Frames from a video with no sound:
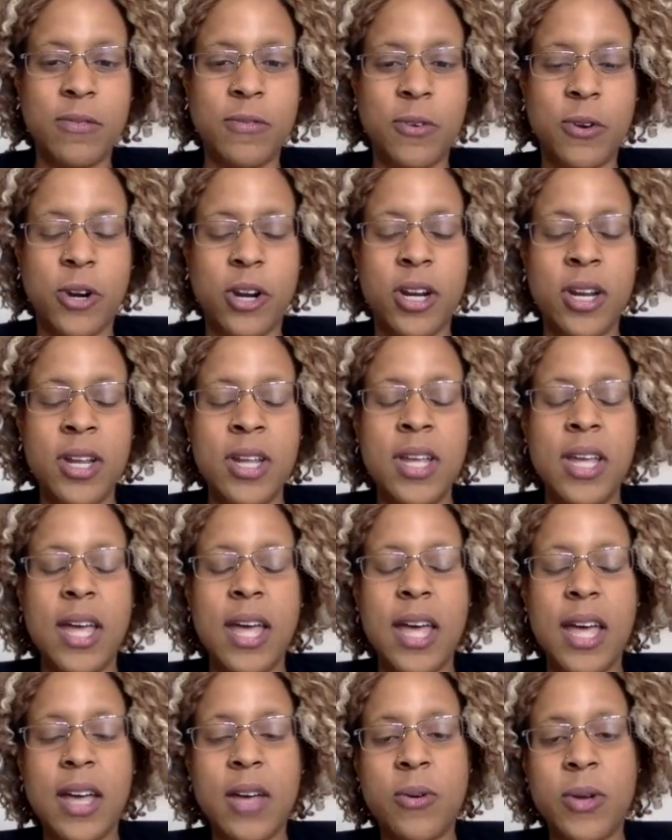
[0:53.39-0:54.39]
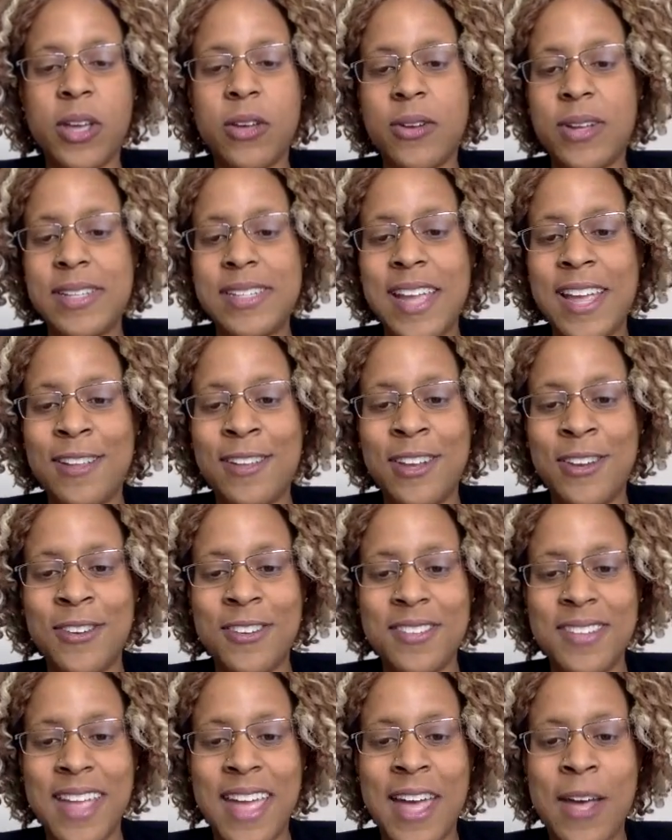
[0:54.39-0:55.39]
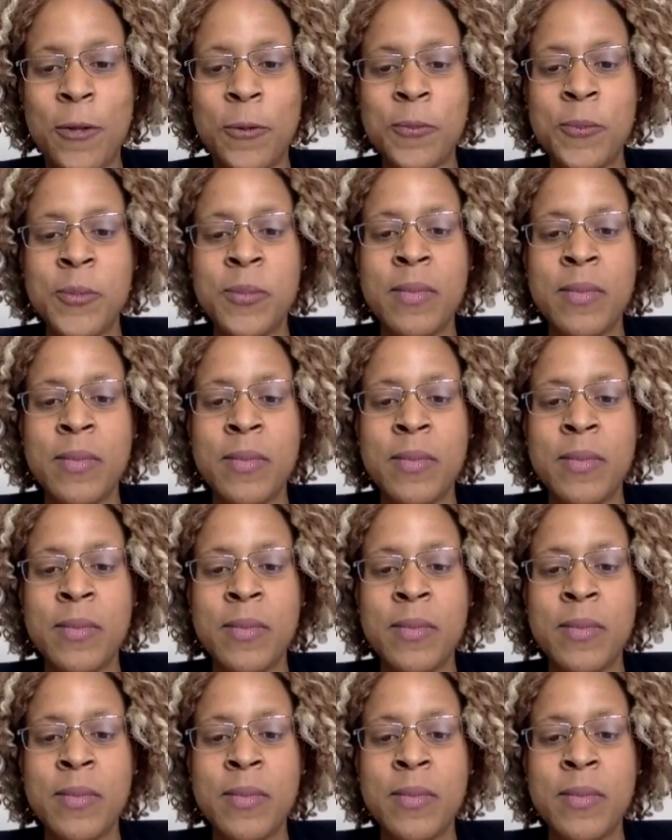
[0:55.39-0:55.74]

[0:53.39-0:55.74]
for going on 10 years now.